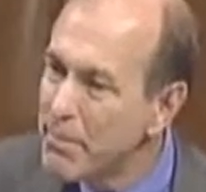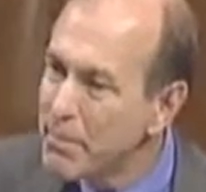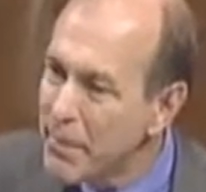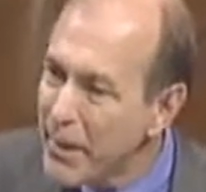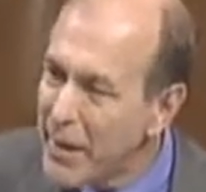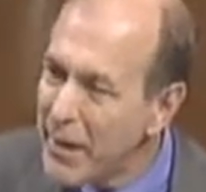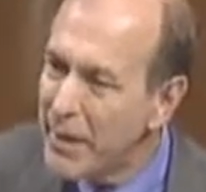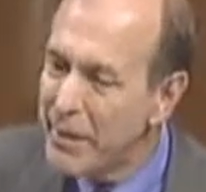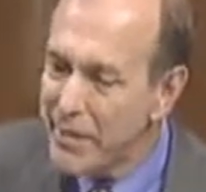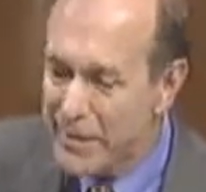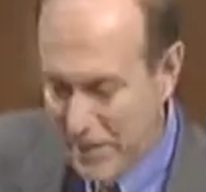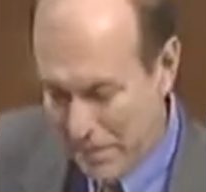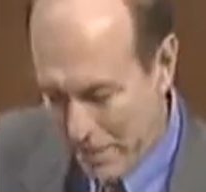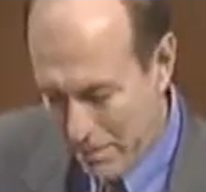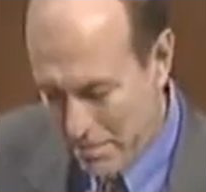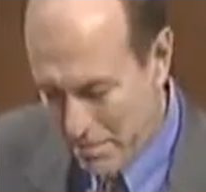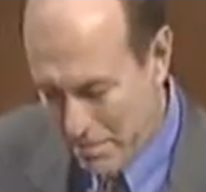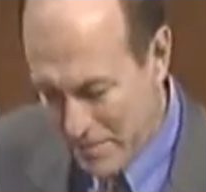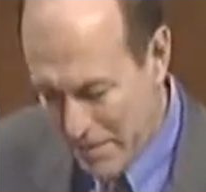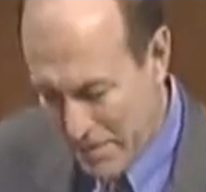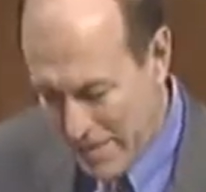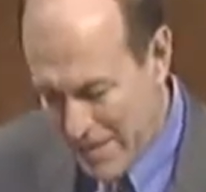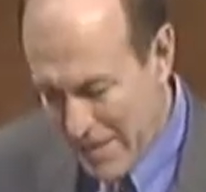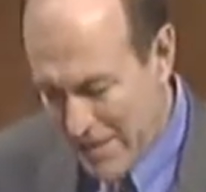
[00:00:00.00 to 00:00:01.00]
by them,
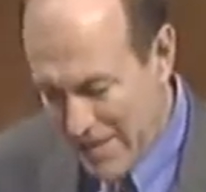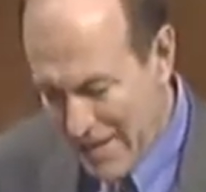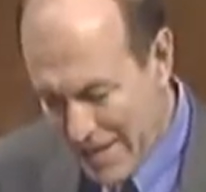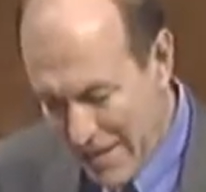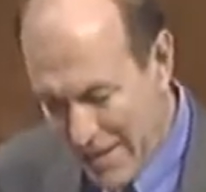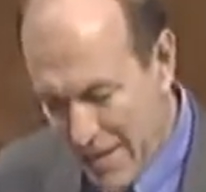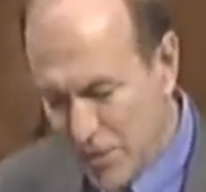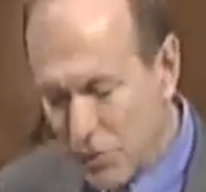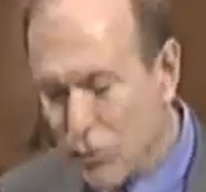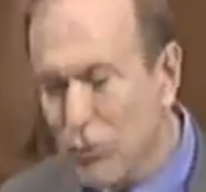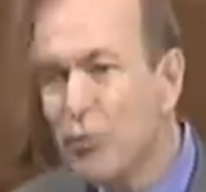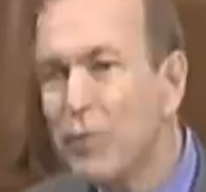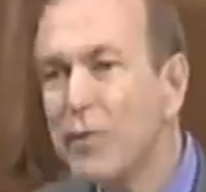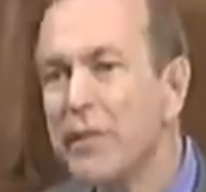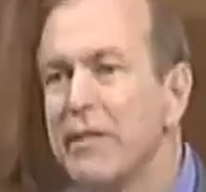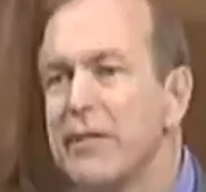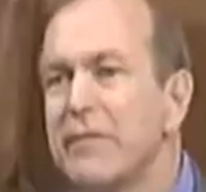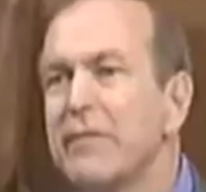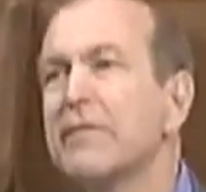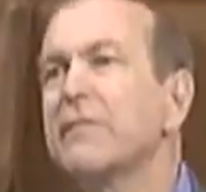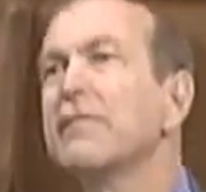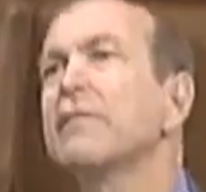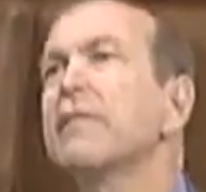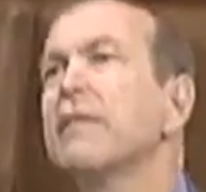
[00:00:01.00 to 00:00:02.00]

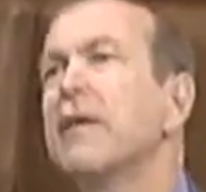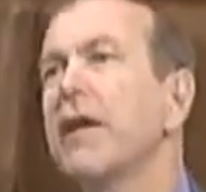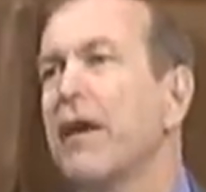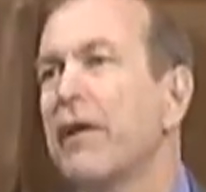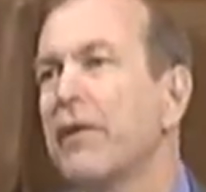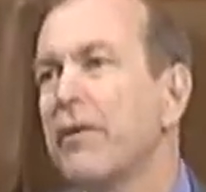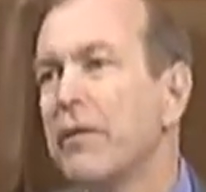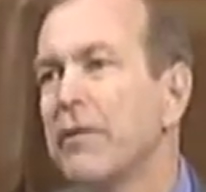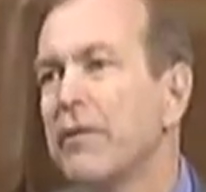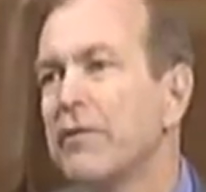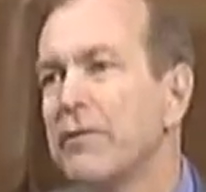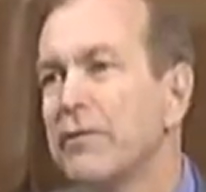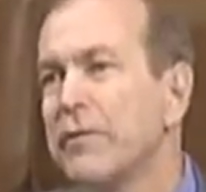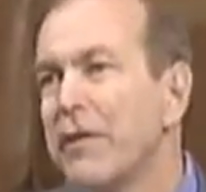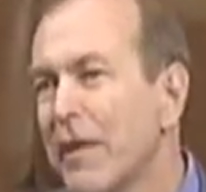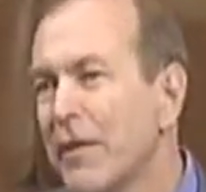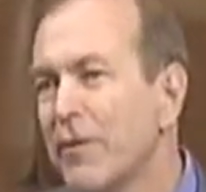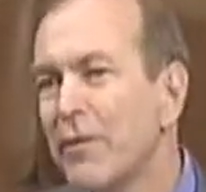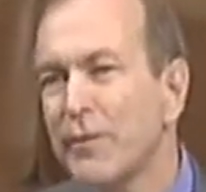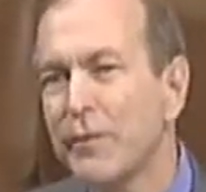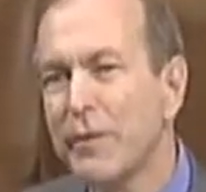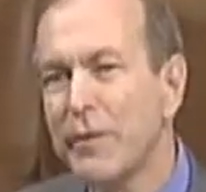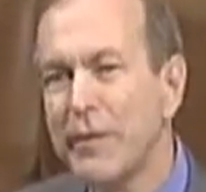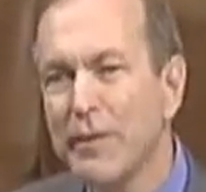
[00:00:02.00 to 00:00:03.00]
increase the knowledge not
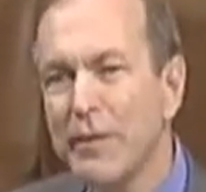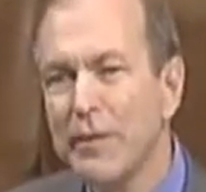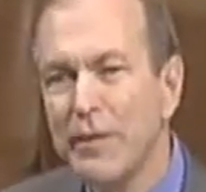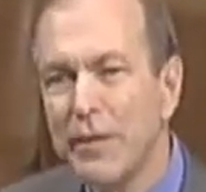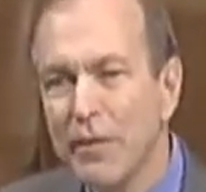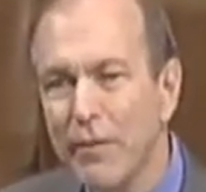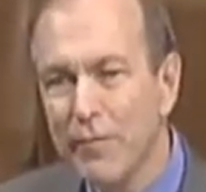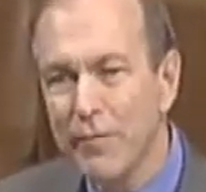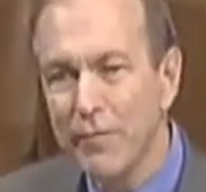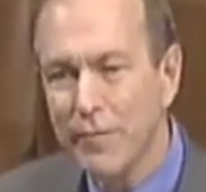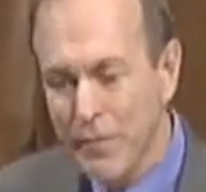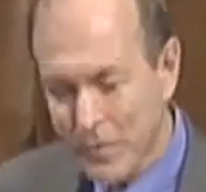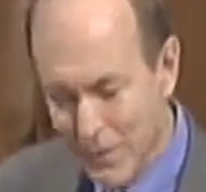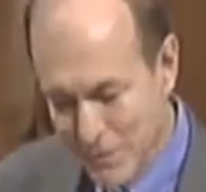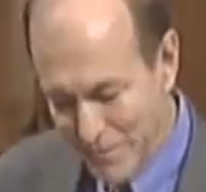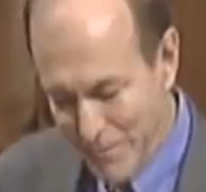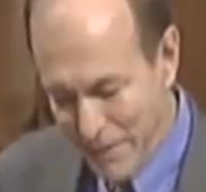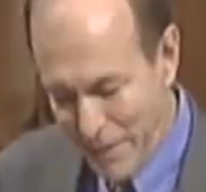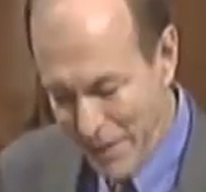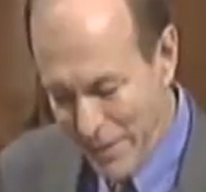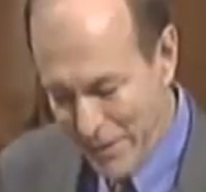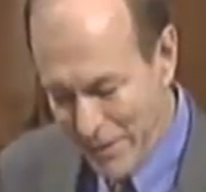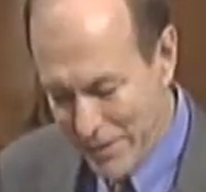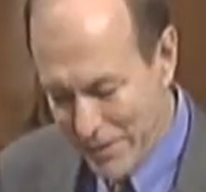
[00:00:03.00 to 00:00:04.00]
only of this
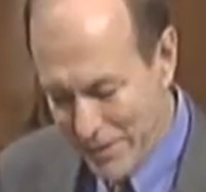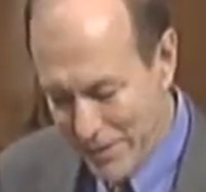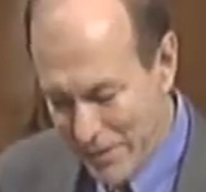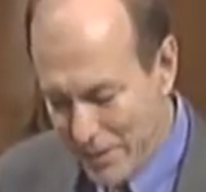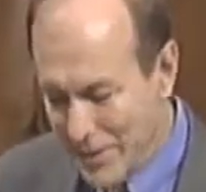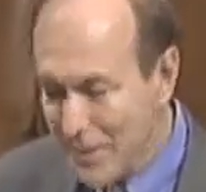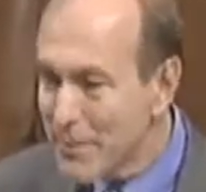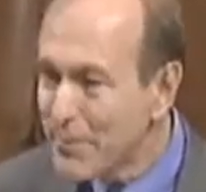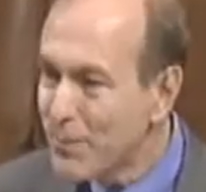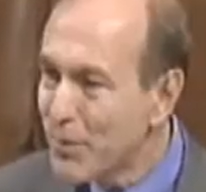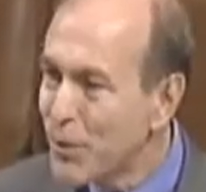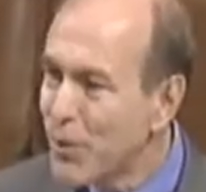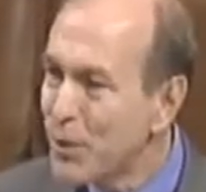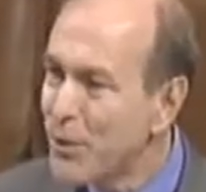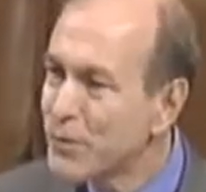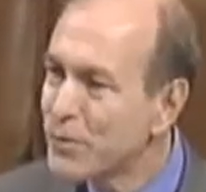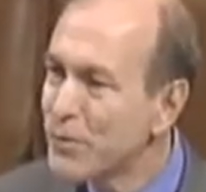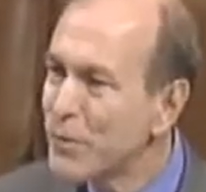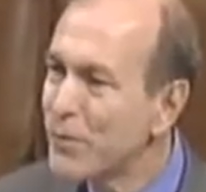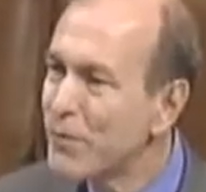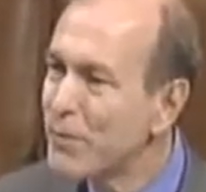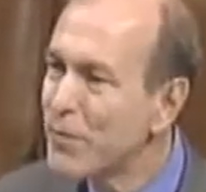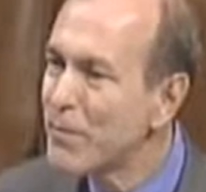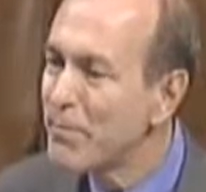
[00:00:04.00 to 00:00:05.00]
body, but
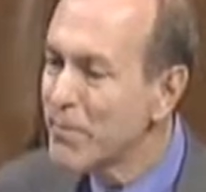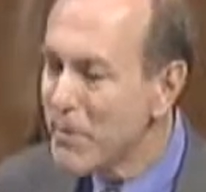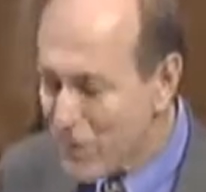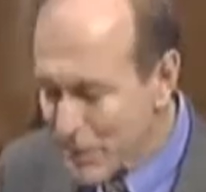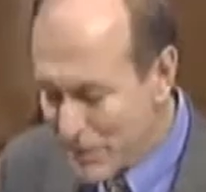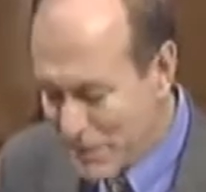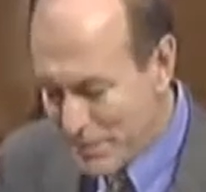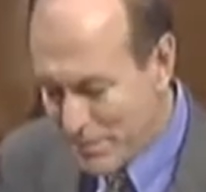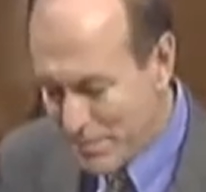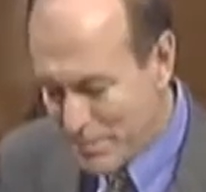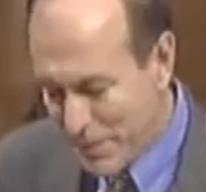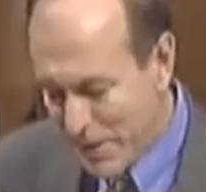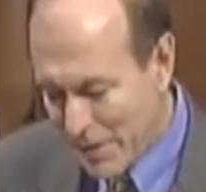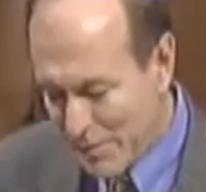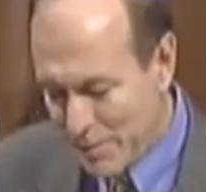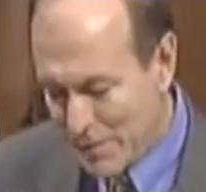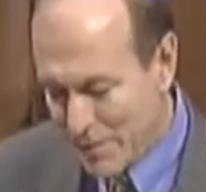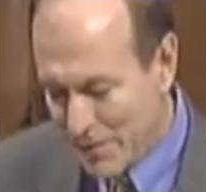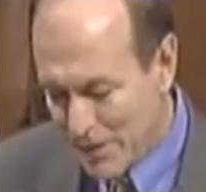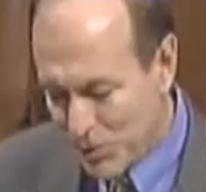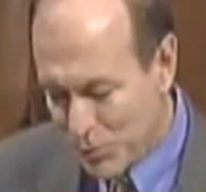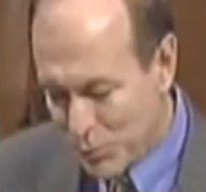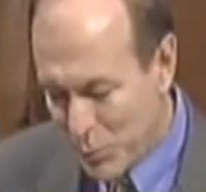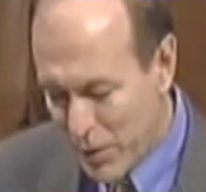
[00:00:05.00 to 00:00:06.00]
also of the American
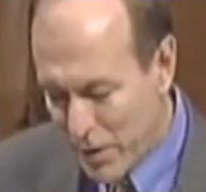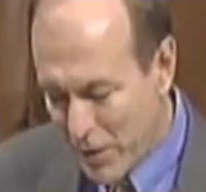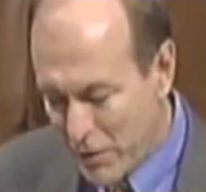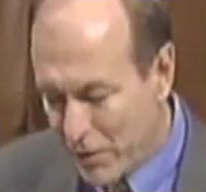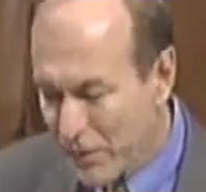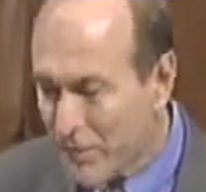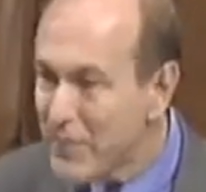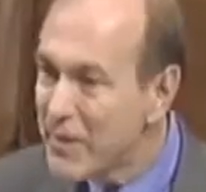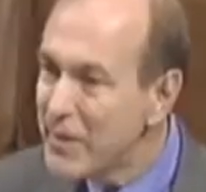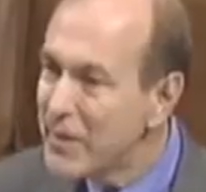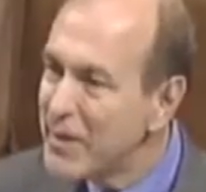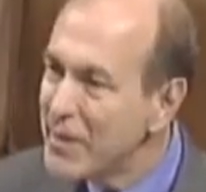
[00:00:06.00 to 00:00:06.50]
public as well.